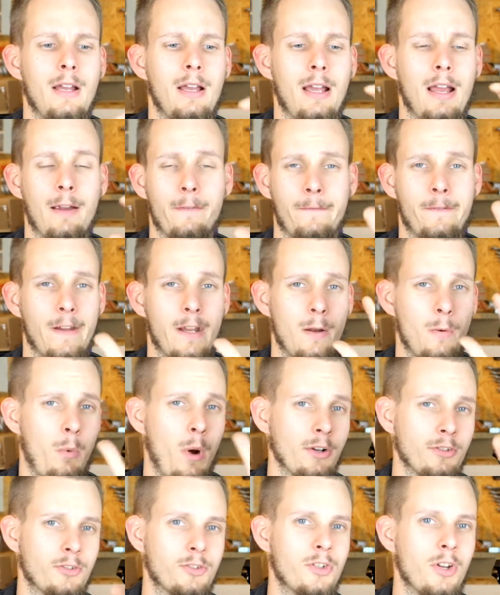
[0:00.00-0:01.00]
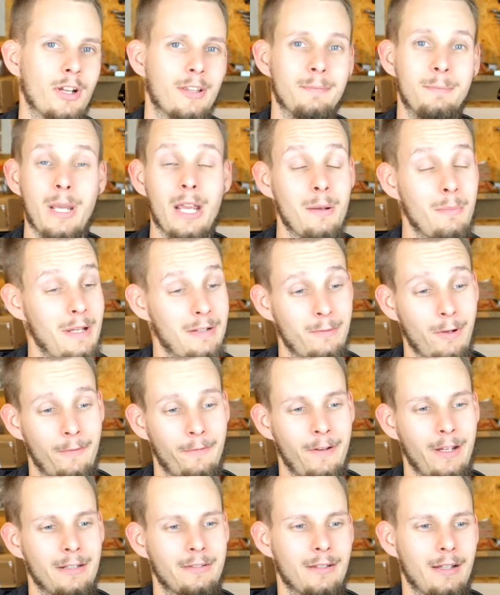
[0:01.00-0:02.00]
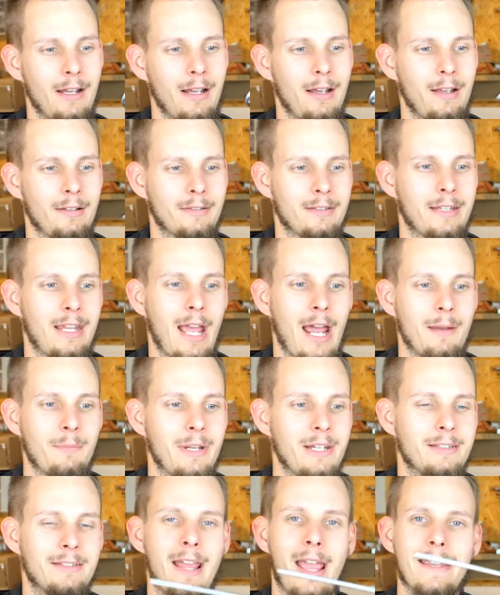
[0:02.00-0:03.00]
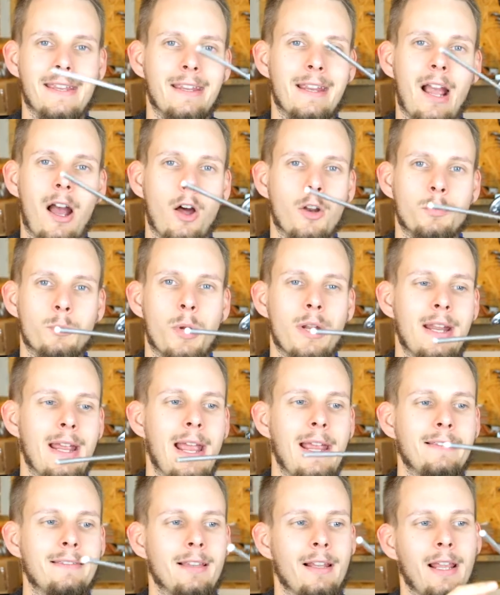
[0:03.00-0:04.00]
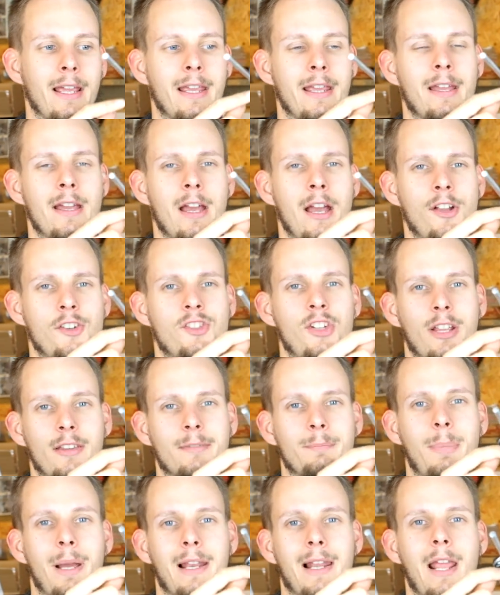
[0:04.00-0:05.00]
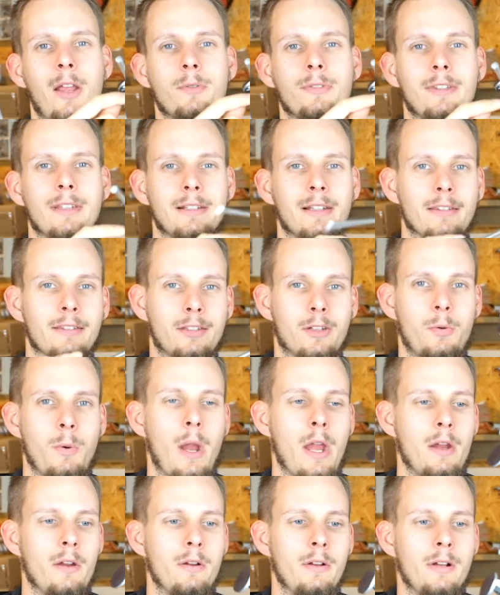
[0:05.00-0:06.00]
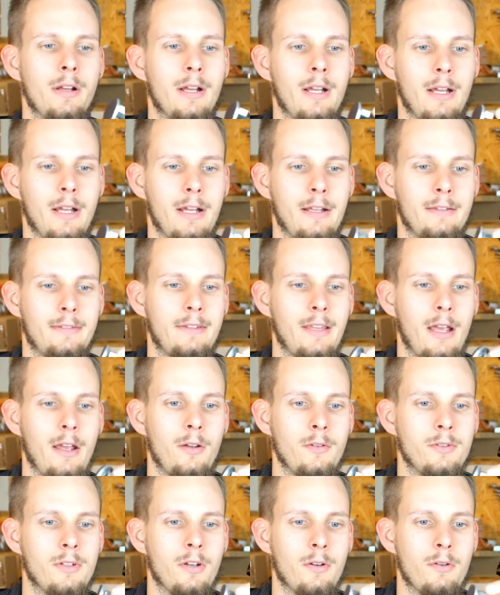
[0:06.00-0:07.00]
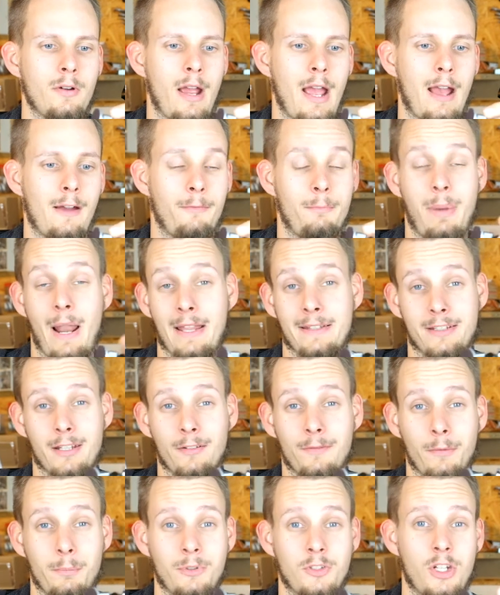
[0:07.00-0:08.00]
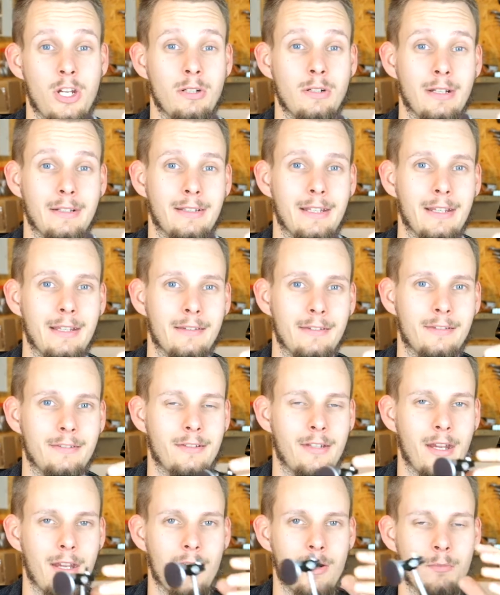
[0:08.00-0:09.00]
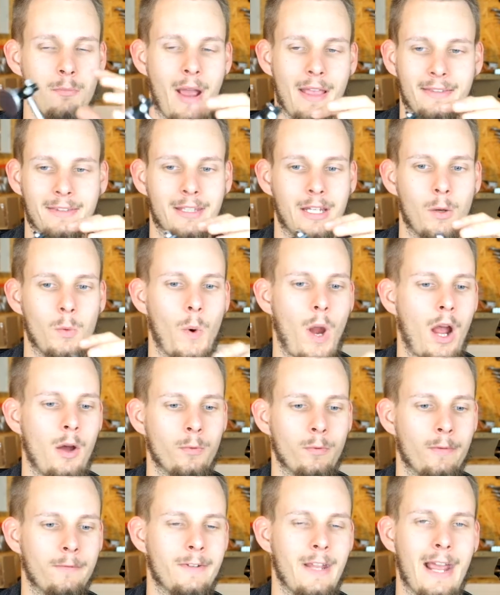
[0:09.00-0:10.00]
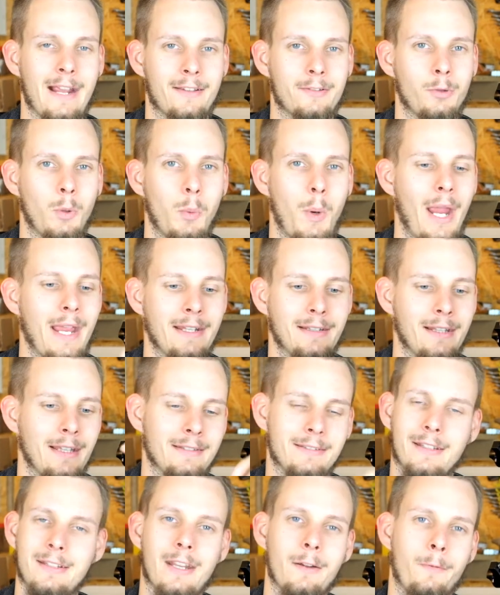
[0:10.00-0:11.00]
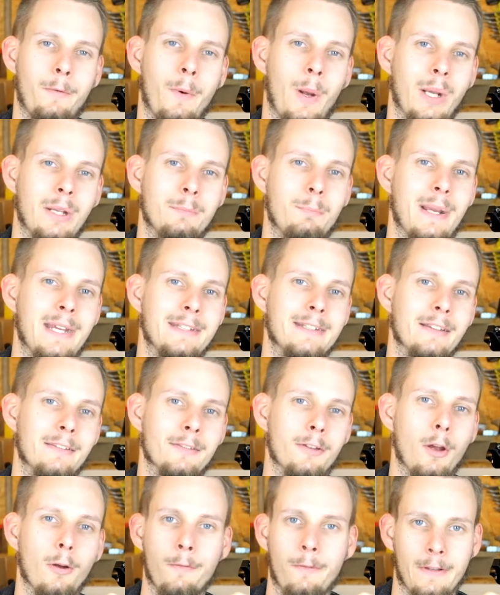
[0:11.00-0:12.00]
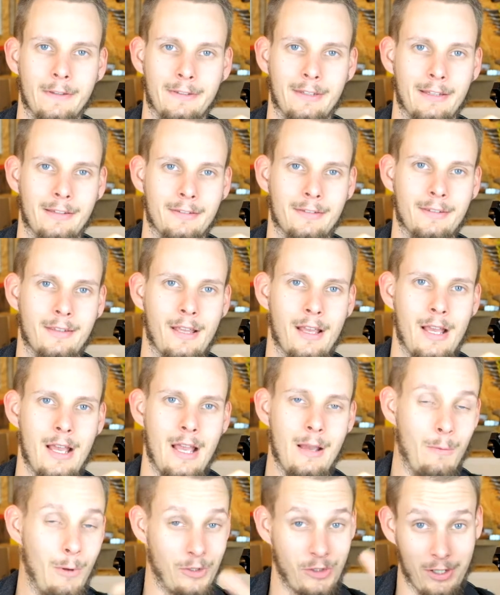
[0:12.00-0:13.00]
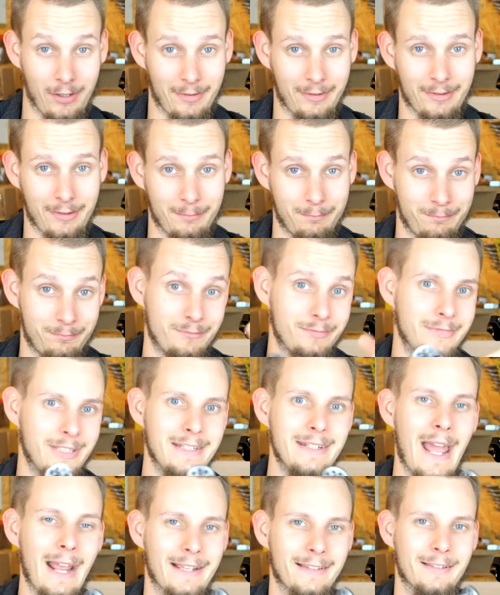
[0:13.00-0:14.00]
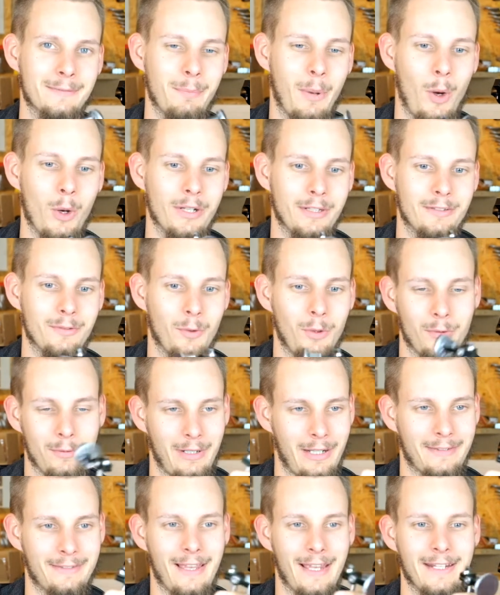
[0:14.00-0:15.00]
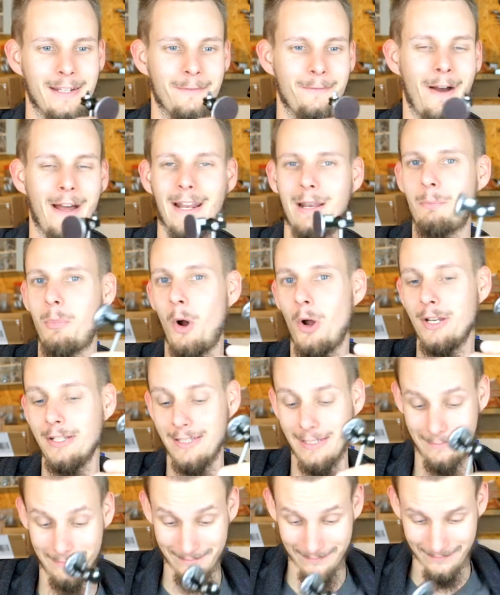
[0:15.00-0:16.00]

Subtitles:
If you want to experiment with it, it can be taken out pretty easily just by loosening the screw. So you have plenty of opportunities to messing around with the extra weight and the different beater surfaces, which is the next point, or let's say the final point.